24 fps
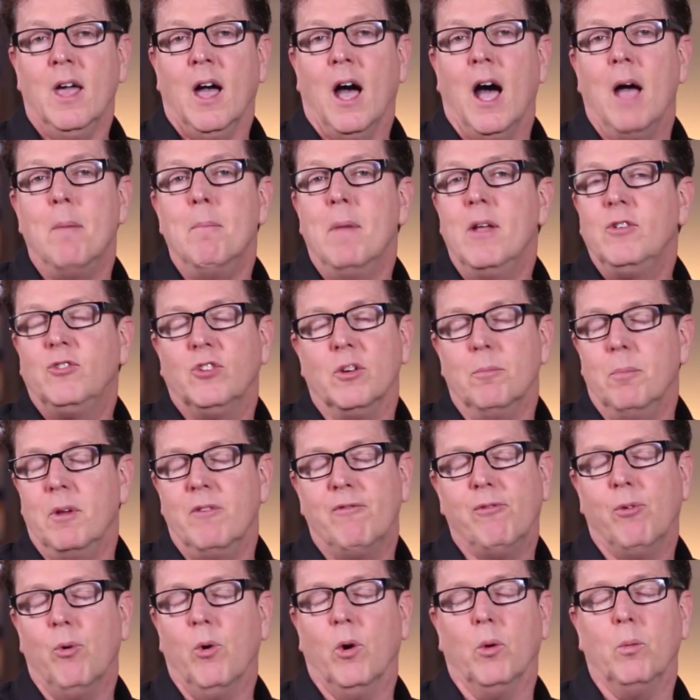I mentioned
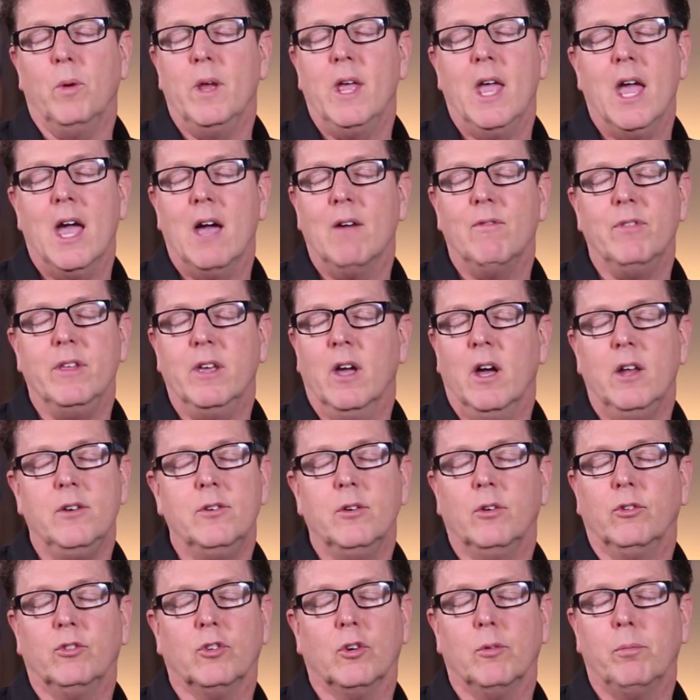before we have the
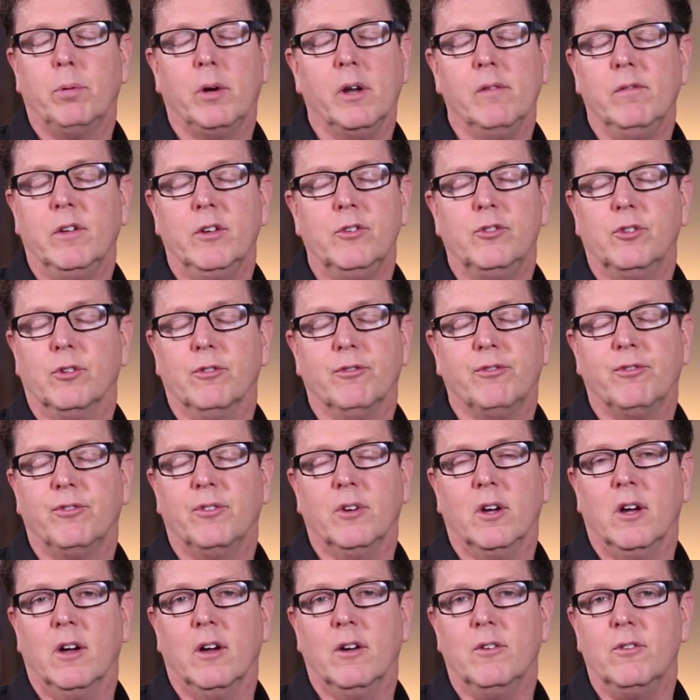undeserved privilege of
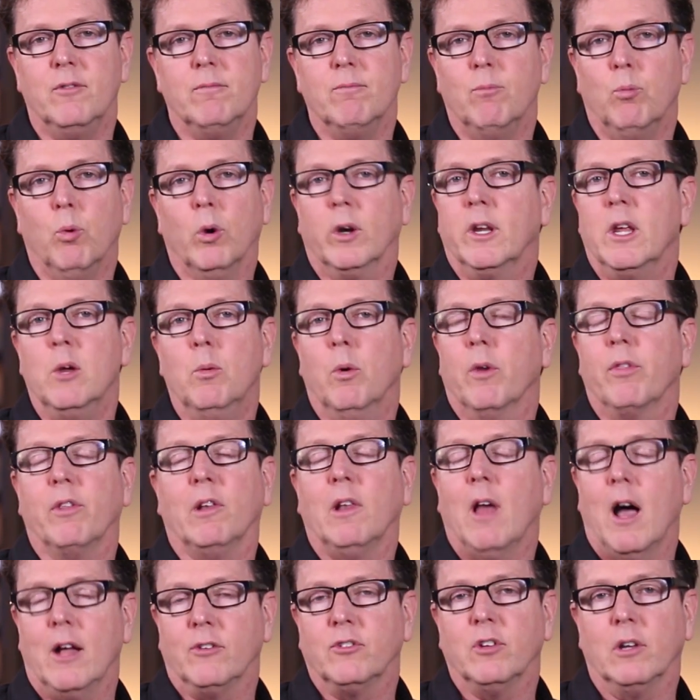working with
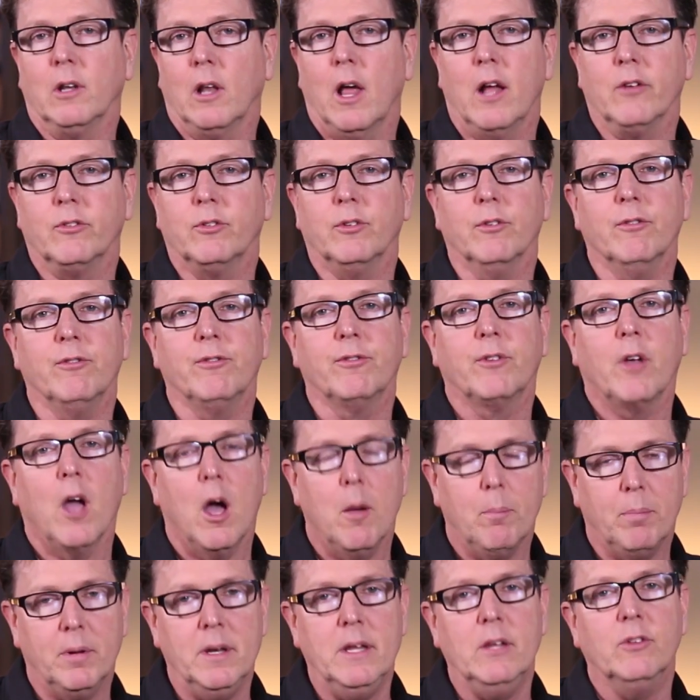lots and lots of
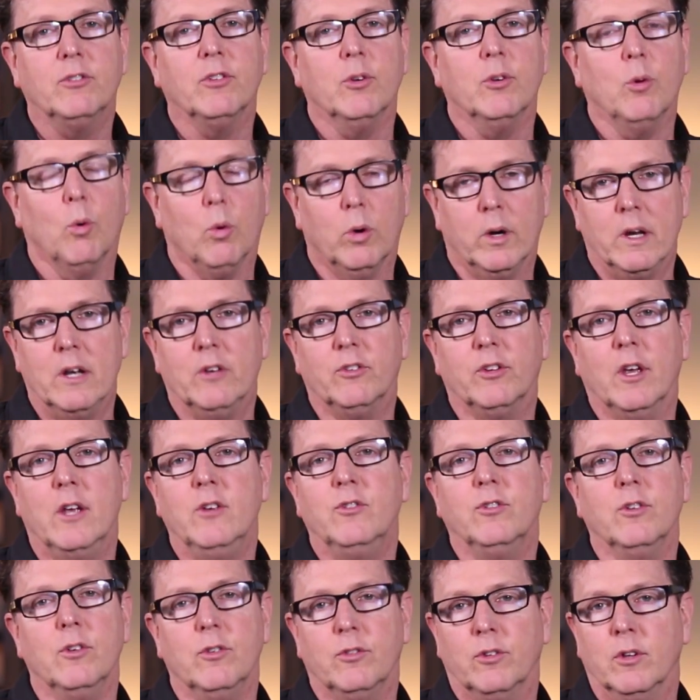companies and
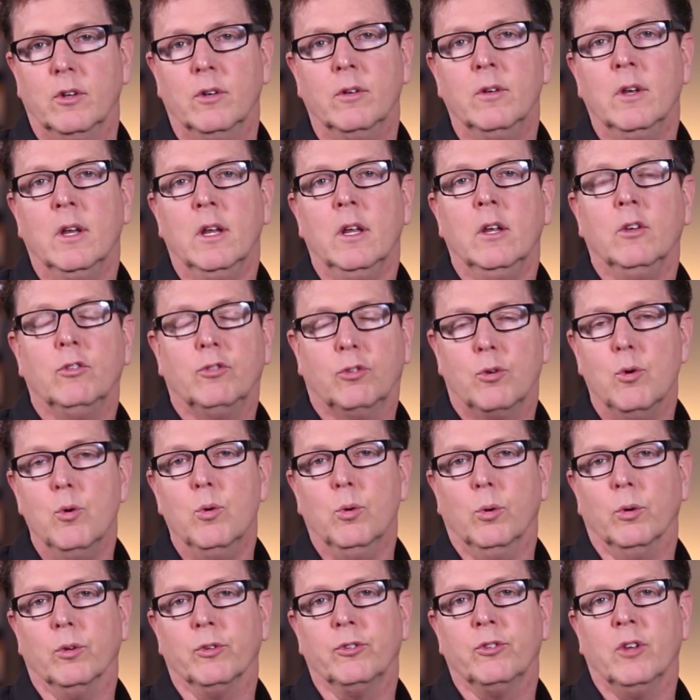organizations and
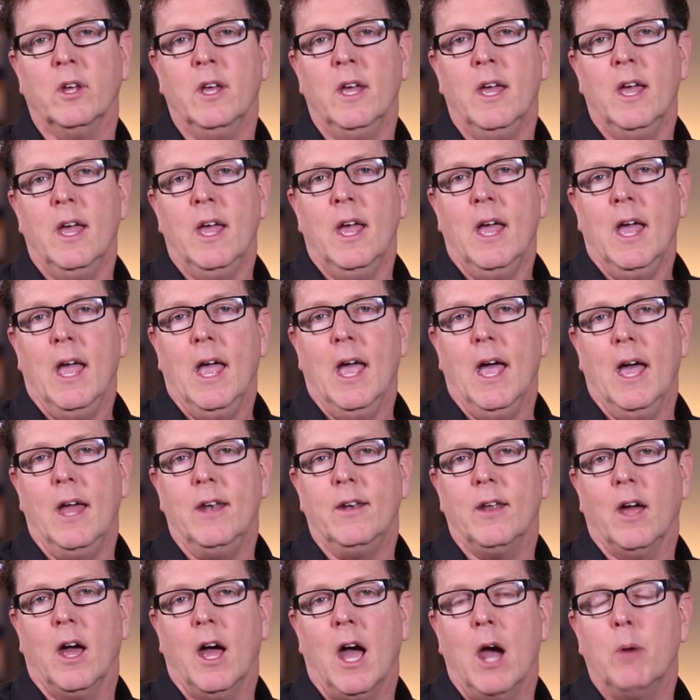schools.
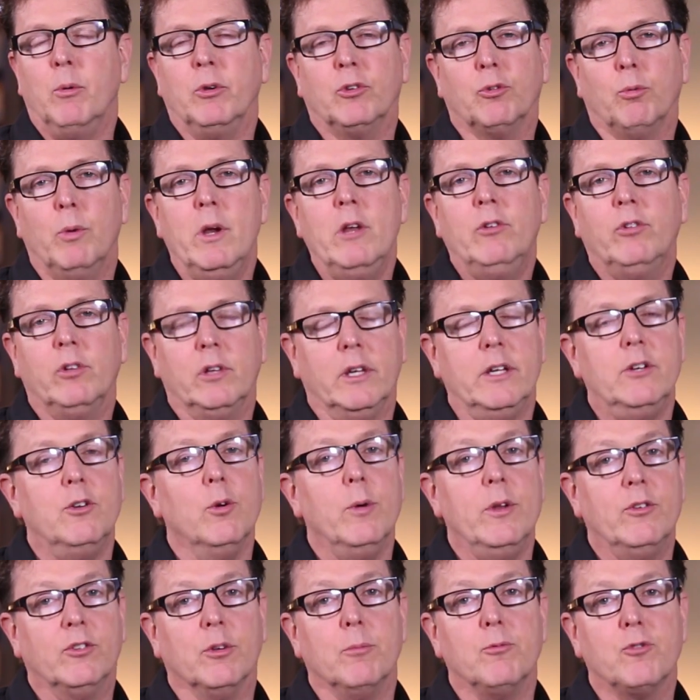And I was recently
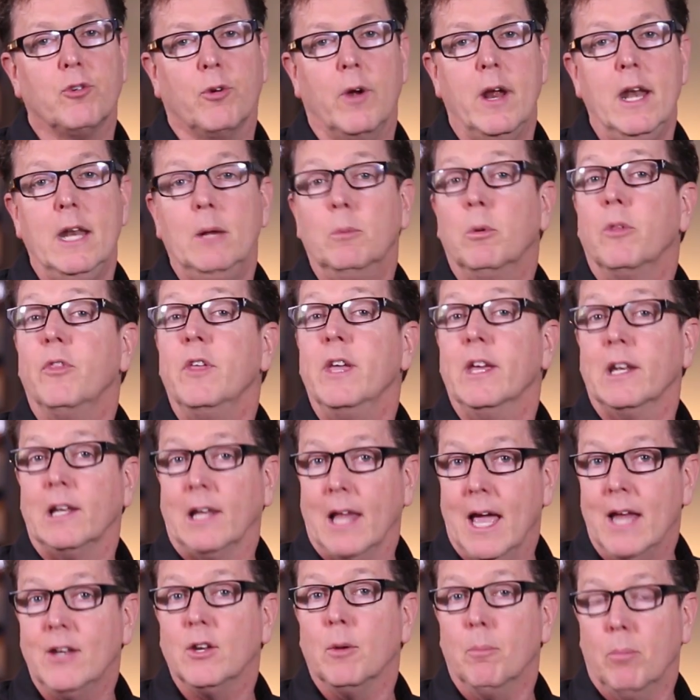doing some training with the
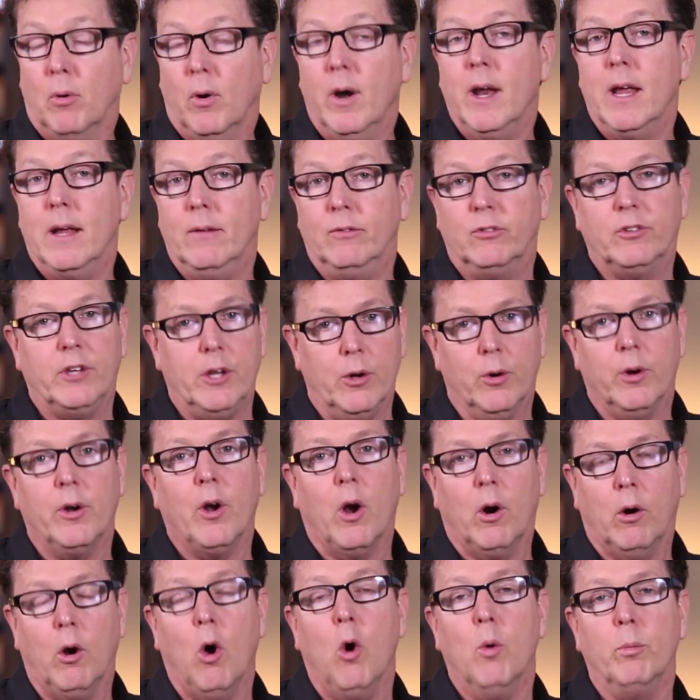Atlanta Braves here in
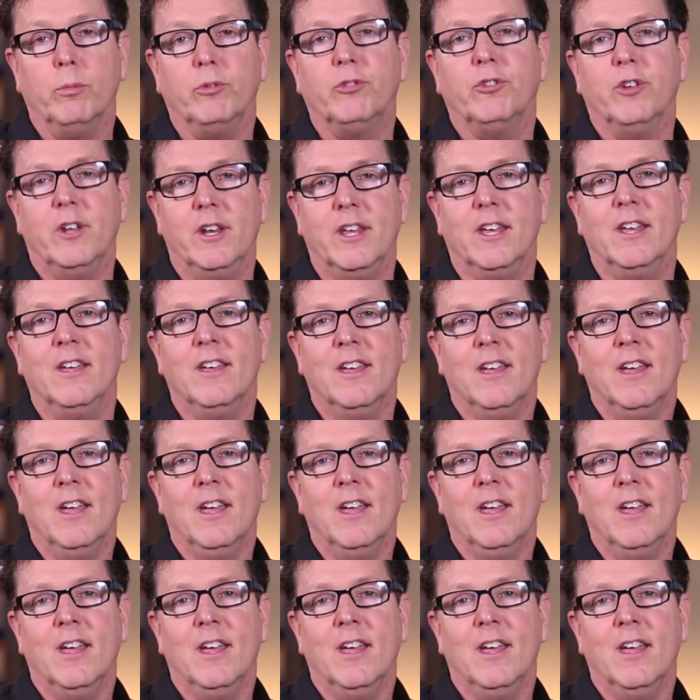our home city.